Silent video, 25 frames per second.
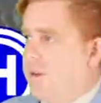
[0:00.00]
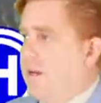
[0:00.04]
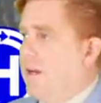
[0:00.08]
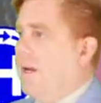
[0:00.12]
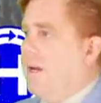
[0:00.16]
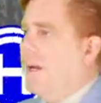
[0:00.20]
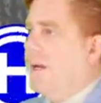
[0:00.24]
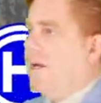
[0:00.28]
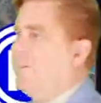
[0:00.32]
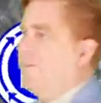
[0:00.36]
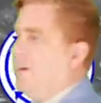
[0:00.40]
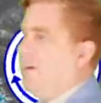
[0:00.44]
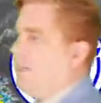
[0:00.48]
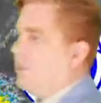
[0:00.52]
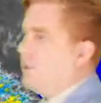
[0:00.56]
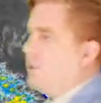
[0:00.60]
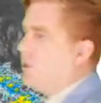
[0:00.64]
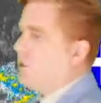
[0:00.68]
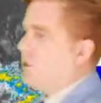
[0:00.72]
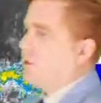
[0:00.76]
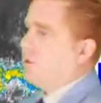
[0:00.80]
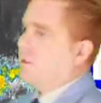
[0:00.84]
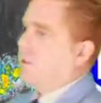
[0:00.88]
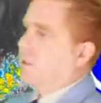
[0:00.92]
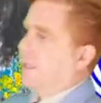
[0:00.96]
And
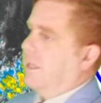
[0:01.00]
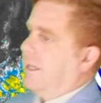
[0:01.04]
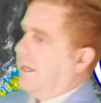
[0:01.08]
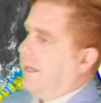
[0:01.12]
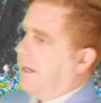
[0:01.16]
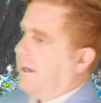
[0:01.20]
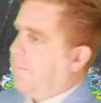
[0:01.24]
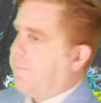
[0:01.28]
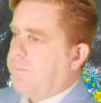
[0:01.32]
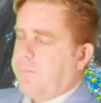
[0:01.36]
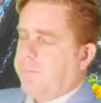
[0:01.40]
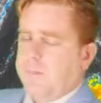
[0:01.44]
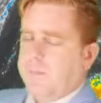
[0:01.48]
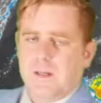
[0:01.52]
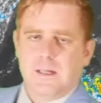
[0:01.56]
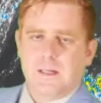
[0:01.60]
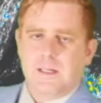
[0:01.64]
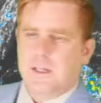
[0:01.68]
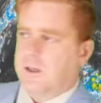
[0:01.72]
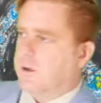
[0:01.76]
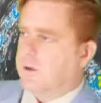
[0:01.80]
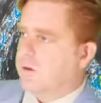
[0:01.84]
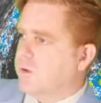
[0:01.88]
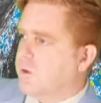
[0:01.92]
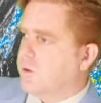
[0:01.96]
eventually, you
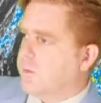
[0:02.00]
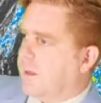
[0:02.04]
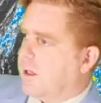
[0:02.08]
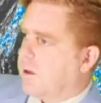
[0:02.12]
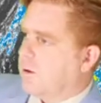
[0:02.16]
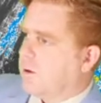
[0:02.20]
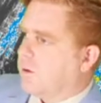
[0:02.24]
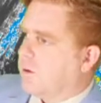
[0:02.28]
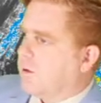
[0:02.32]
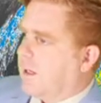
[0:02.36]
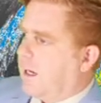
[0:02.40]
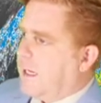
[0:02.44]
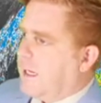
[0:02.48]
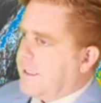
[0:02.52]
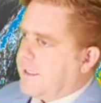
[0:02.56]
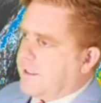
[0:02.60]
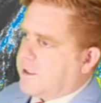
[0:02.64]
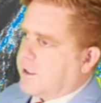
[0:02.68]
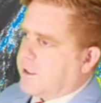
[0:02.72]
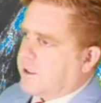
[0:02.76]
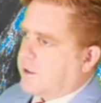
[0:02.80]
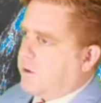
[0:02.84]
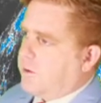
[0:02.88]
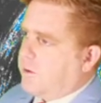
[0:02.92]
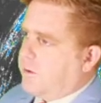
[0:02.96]
know, numerical guidance,
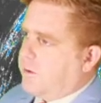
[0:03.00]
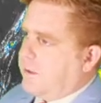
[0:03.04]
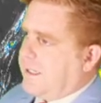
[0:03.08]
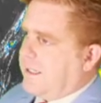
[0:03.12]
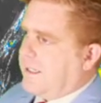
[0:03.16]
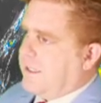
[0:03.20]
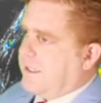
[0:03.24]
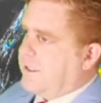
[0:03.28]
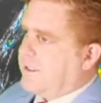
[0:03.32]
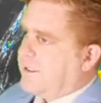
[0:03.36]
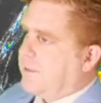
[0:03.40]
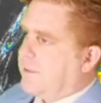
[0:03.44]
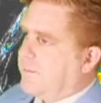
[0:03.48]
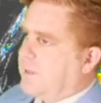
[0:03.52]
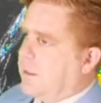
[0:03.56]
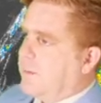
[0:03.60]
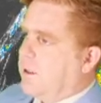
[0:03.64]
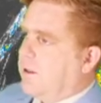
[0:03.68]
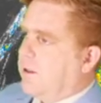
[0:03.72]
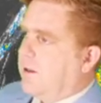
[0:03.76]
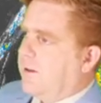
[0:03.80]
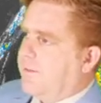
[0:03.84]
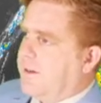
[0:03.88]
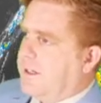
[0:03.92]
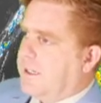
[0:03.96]
including ECM,
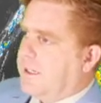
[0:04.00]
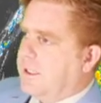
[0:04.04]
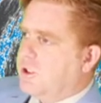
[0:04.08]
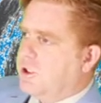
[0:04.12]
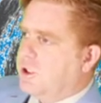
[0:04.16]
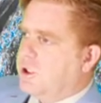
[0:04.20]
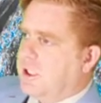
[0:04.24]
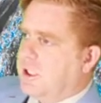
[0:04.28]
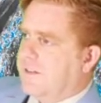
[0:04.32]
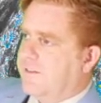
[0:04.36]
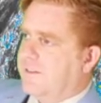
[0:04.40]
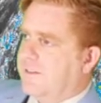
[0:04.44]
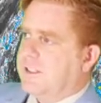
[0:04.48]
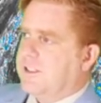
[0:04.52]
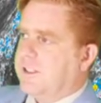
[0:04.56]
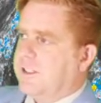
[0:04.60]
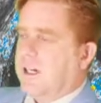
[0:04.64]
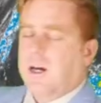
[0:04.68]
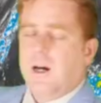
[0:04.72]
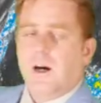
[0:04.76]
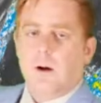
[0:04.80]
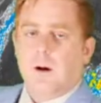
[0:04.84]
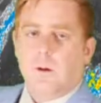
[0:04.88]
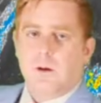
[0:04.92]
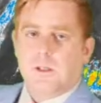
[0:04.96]
WF, and GFS,
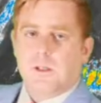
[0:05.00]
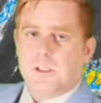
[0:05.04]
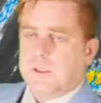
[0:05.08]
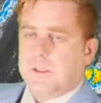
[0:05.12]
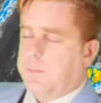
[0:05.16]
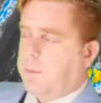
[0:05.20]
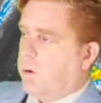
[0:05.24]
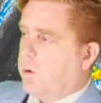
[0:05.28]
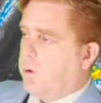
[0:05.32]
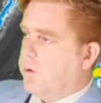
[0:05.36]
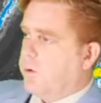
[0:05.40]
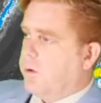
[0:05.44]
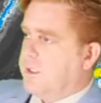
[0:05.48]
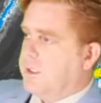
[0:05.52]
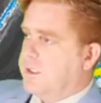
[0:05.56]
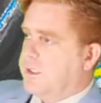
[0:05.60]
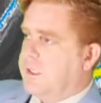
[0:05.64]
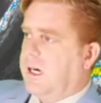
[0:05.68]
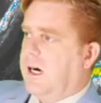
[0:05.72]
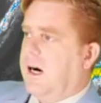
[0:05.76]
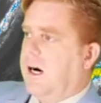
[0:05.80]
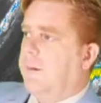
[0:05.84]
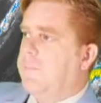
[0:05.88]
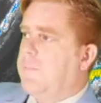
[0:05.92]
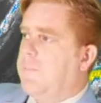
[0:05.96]
wants to pull this
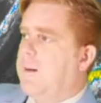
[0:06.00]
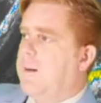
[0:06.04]
up,